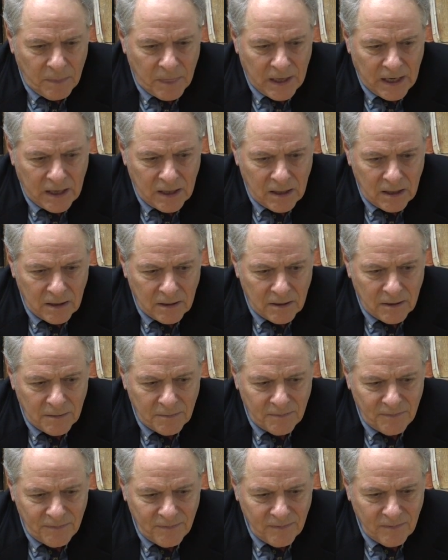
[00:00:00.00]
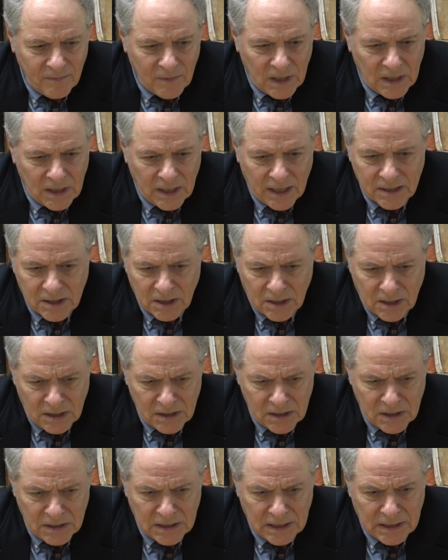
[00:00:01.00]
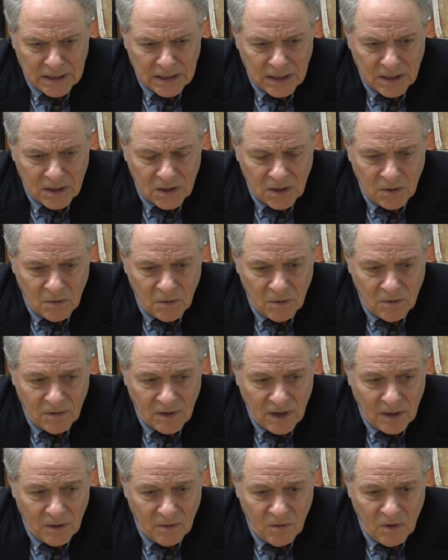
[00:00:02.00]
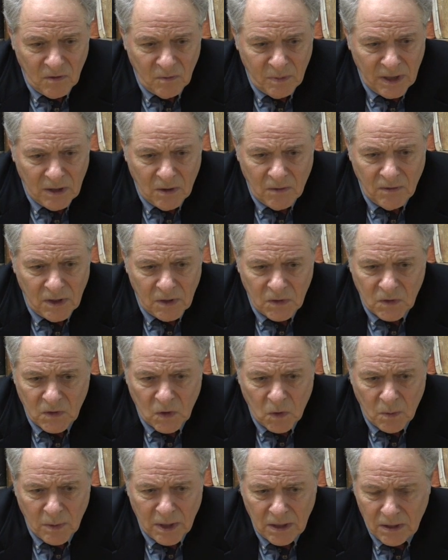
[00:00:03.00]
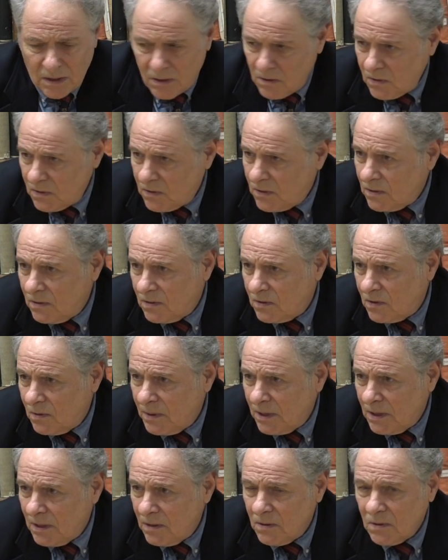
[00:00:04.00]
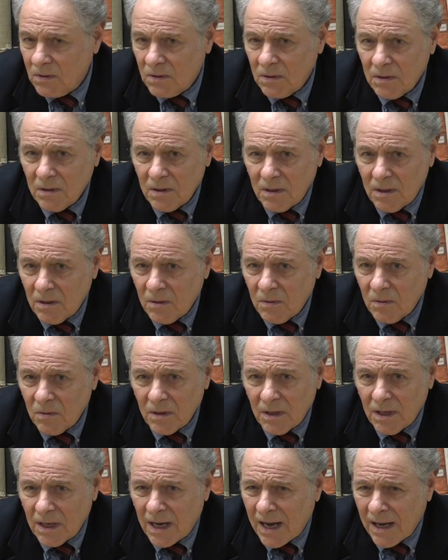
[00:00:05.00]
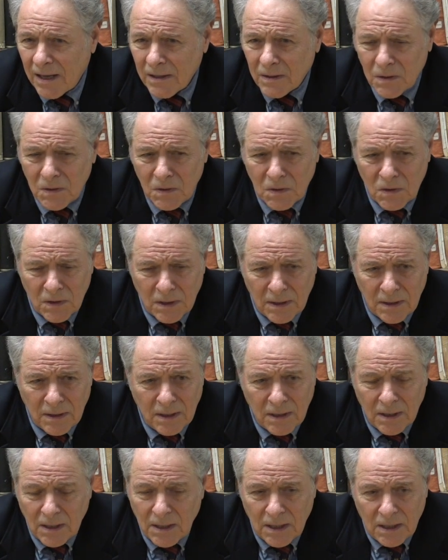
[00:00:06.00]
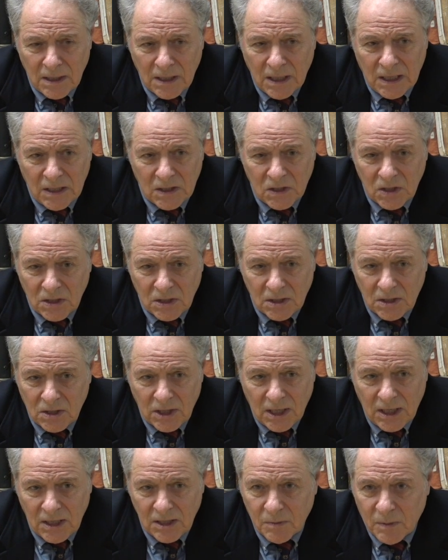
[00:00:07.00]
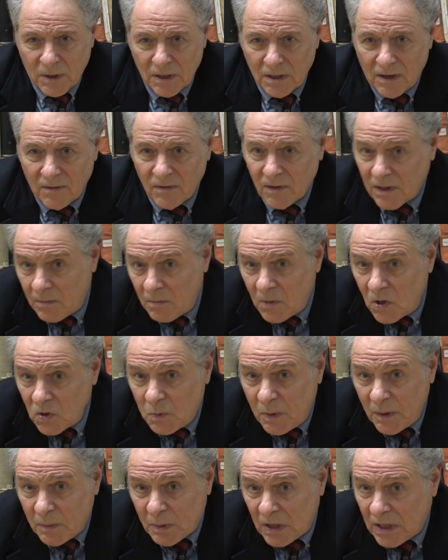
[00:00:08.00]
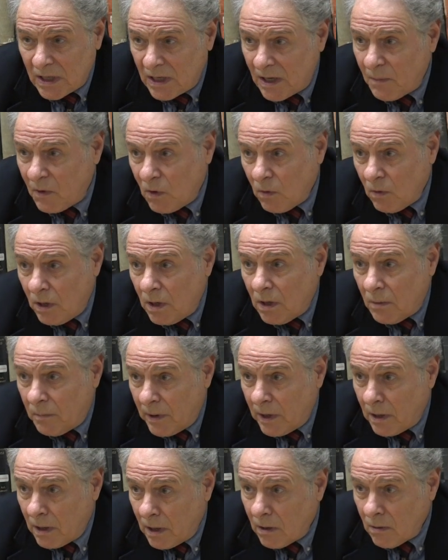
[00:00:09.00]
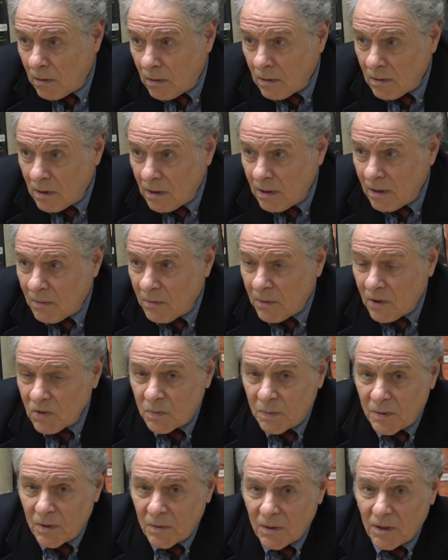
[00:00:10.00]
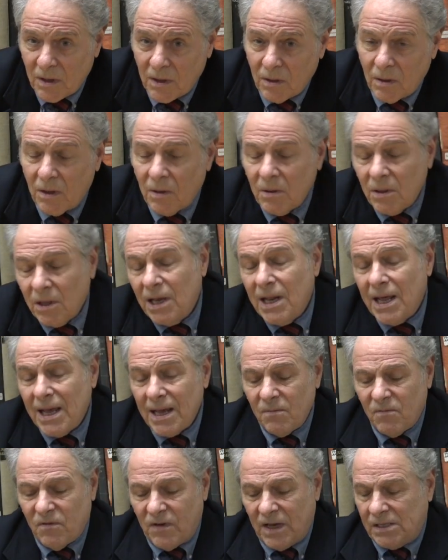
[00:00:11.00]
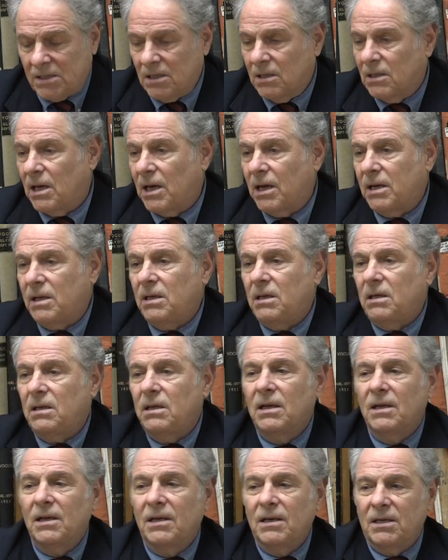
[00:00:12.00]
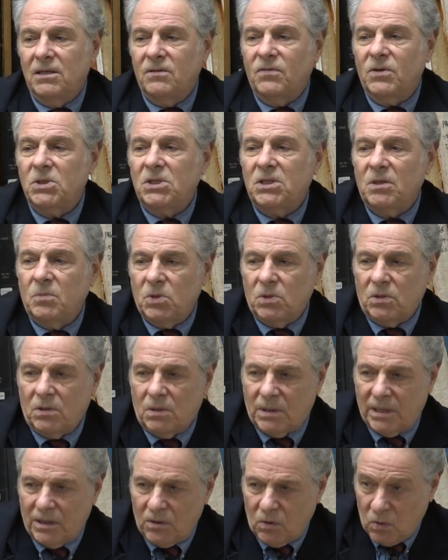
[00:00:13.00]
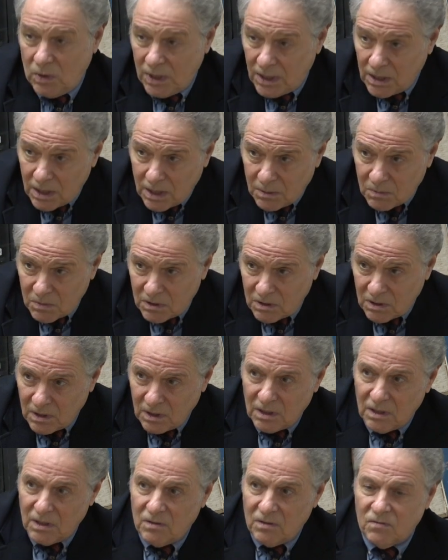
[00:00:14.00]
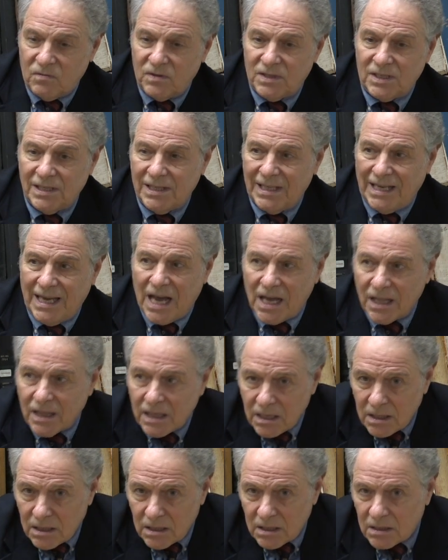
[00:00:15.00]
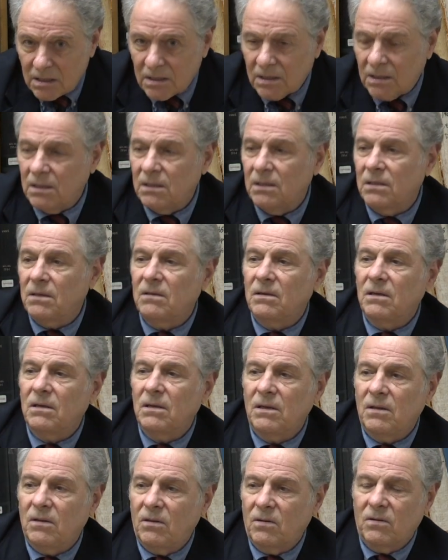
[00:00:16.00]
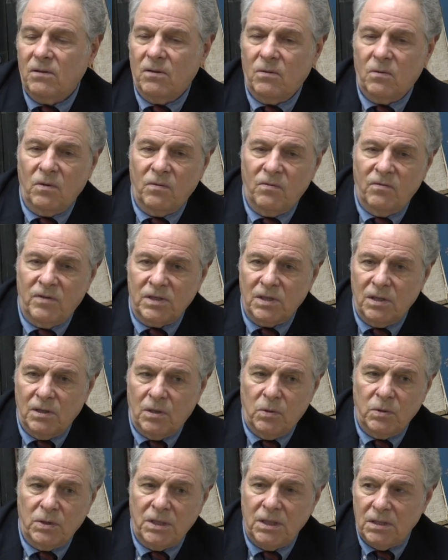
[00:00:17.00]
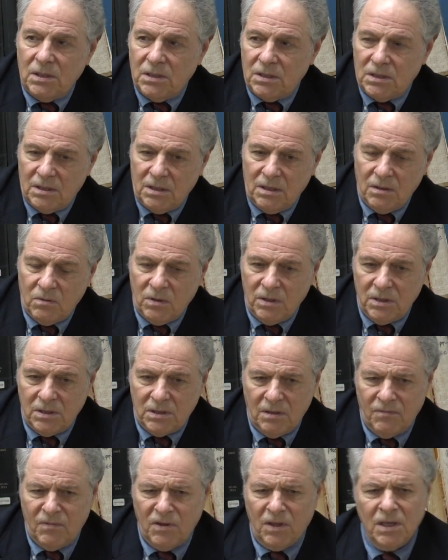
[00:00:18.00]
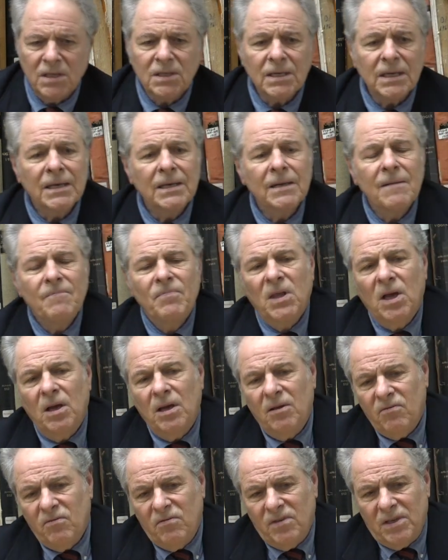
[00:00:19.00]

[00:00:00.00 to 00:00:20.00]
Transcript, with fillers: And, um, lots of cousins and things. And we've had we've been over there so many years, so many years. Uh, you know, in the islands, and it's just changed my life. Most people think I'm Greek by now. You know, most people. It, it, the name Vassalotti is very similar to a lot of Greek names, Vasiliadis and mm-hmm. you know, or Vassilotis and all these different things, and